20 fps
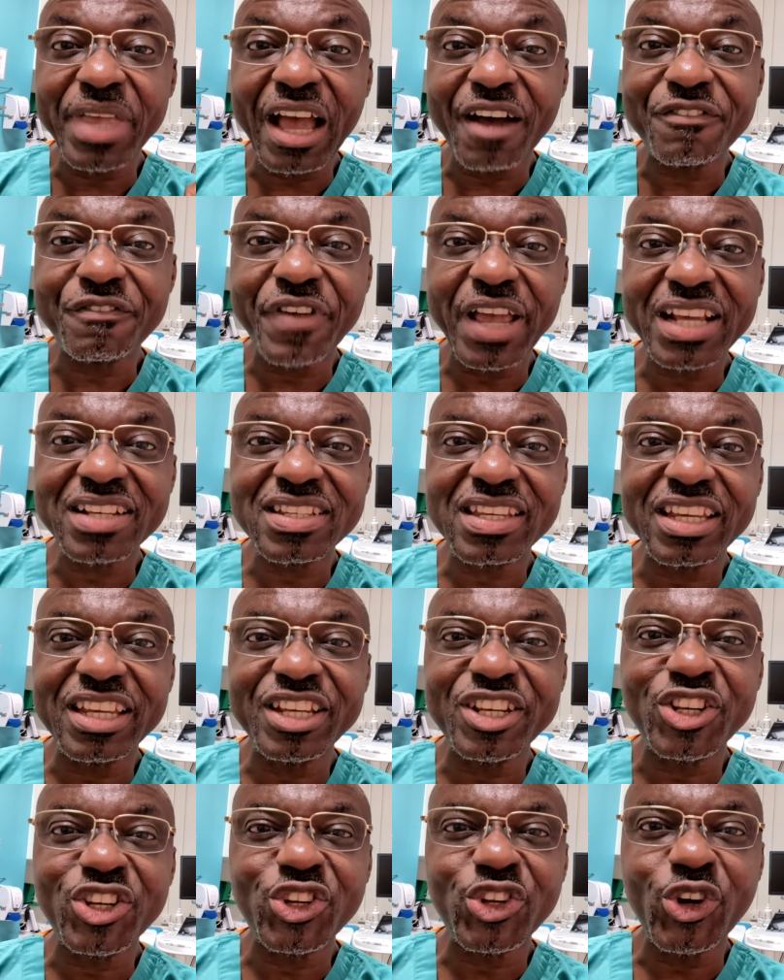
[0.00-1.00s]
be
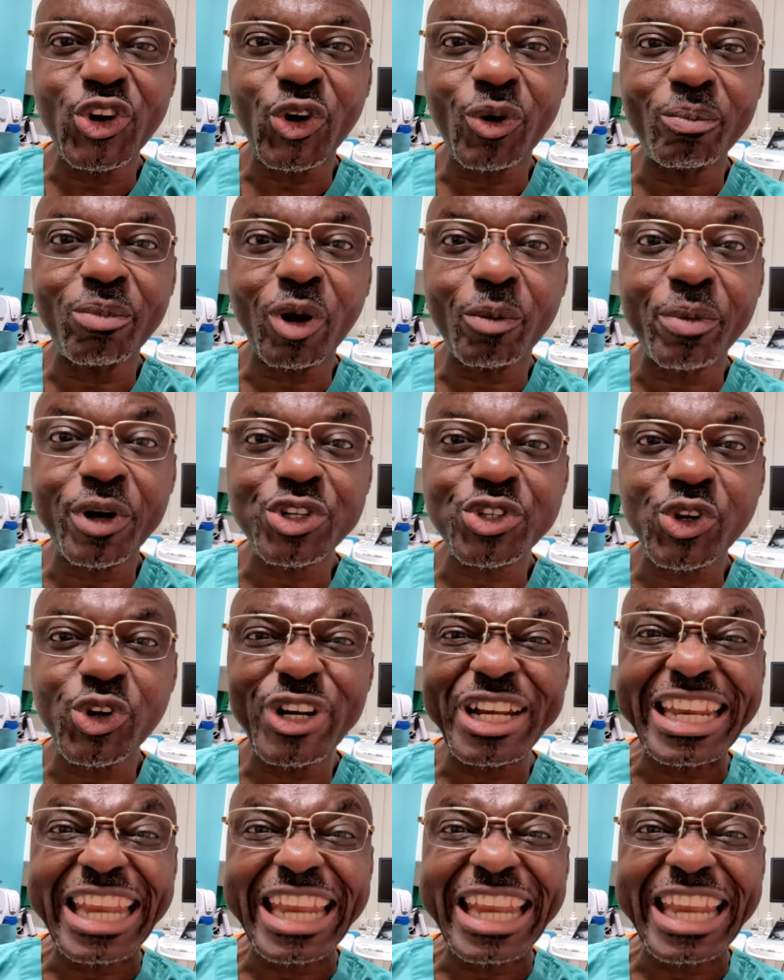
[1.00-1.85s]
affecting your blood pressure